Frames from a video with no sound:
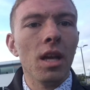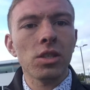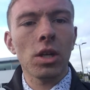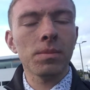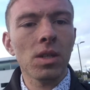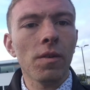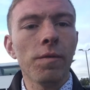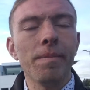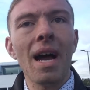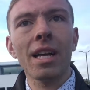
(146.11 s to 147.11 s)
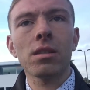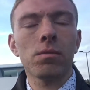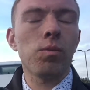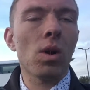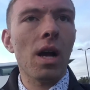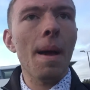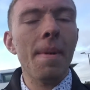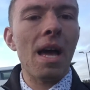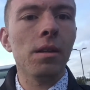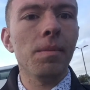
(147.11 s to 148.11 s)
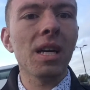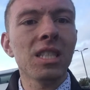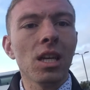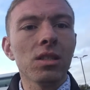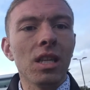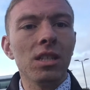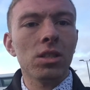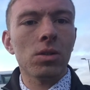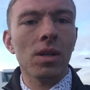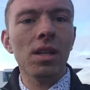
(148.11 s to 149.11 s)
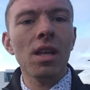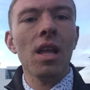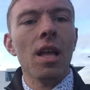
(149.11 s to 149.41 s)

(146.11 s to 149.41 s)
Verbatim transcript: in terms of my where I'm at in my sales industry